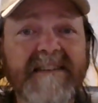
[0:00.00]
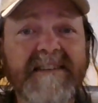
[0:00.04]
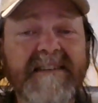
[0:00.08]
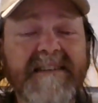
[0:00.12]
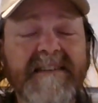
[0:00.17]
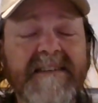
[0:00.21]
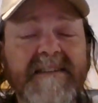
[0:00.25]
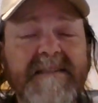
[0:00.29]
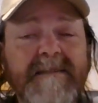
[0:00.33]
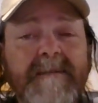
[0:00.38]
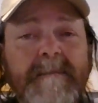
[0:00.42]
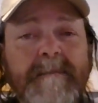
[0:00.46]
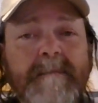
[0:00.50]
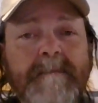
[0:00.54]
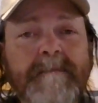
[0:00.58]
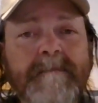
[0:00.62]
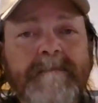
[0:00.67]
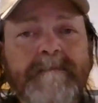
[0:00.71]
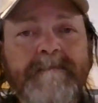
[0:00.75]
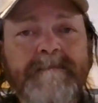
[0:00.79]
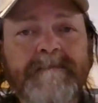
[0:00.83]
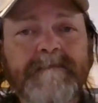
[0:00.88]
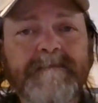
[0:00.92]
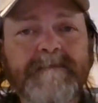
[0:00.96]

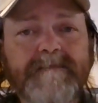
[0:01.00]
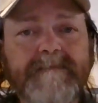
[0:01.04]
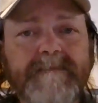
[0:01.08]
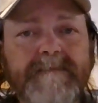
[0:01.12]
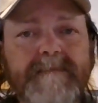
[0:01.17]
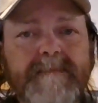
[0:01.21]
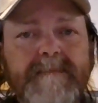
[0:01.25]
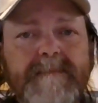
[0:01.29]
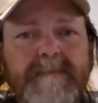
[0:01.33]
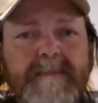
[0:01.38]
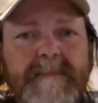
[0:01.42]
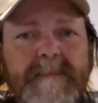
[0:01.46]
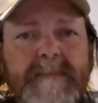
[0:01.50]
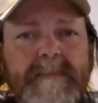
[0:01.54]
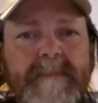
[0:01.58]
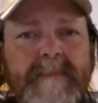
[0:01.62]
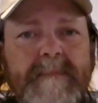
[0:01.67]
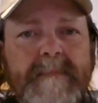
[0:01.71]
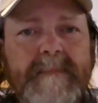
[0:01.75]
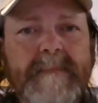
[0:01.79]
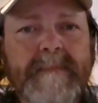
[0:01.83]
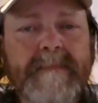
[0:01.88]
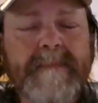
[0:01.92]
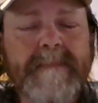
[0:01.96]

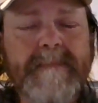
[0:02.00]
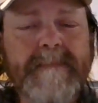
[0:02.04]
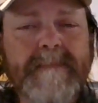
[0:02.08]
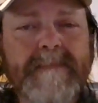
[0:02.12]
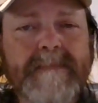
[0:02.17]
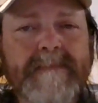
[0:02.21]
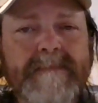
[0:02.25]
Nobody speaks.